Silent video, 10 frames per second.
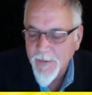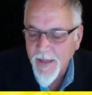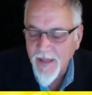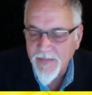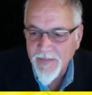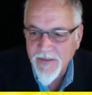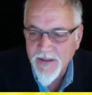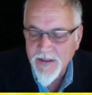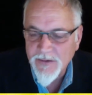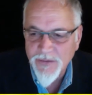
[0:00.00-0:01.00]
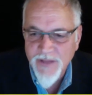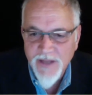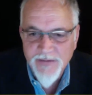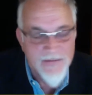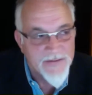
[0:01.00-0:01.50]
And the
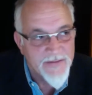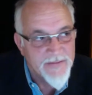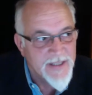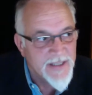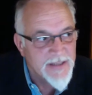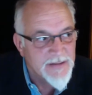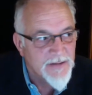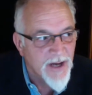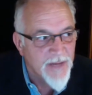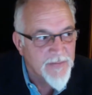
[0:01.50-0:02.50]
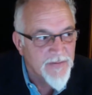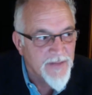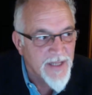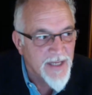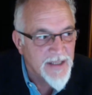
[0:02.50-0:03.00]
2017 Times of
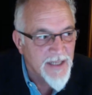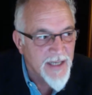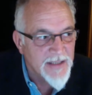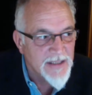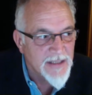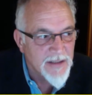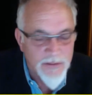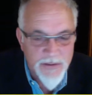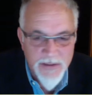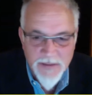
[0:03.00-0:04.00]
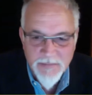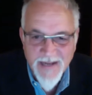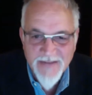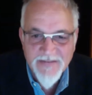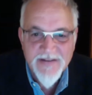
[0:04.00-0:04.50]
the End actually included the
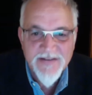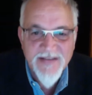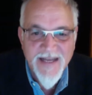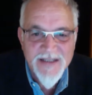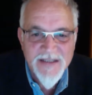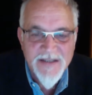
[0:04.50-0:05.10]
manifestation,